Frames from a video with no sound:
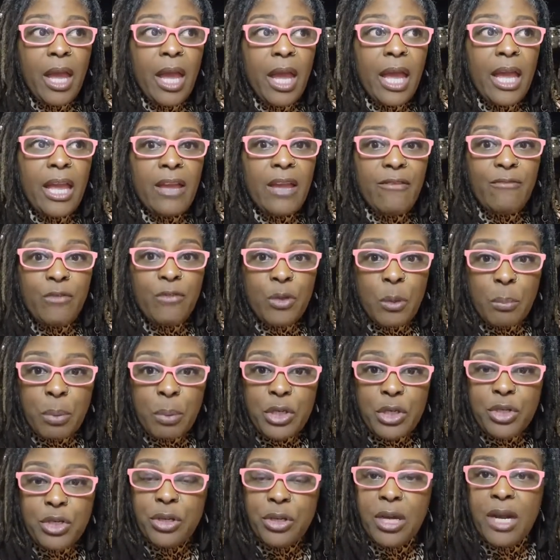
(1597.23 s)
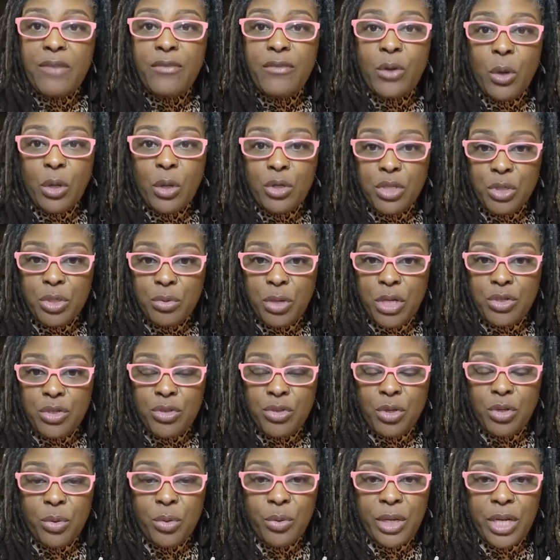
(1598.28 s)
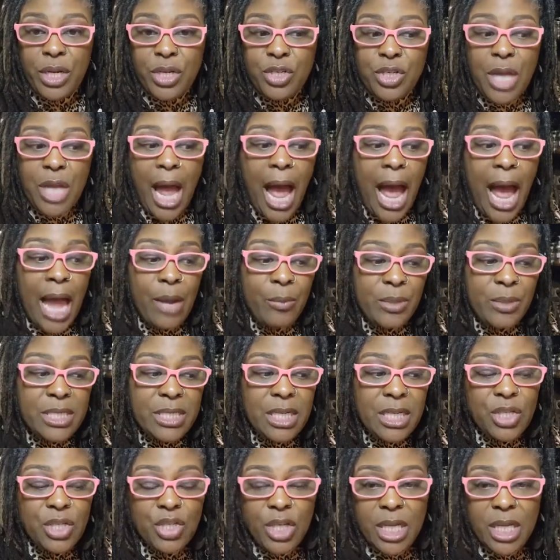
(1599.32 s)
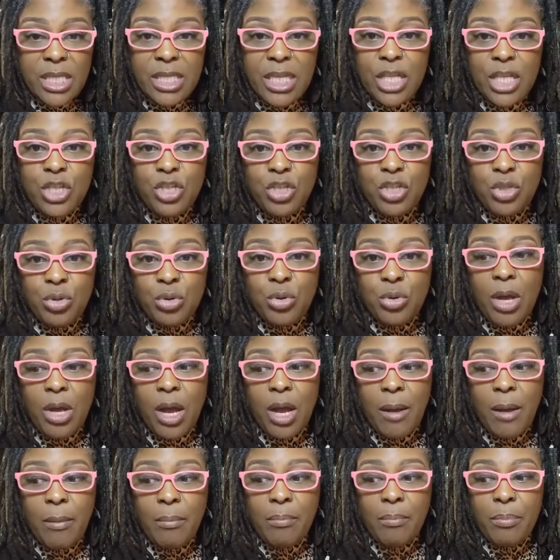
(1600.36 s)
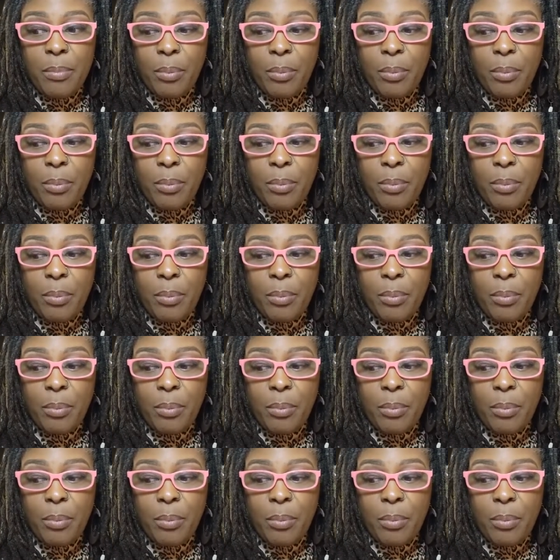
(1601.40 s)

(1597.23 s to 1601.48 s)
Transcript: If you put your oven on 200 degrees, I would suggest that you uh,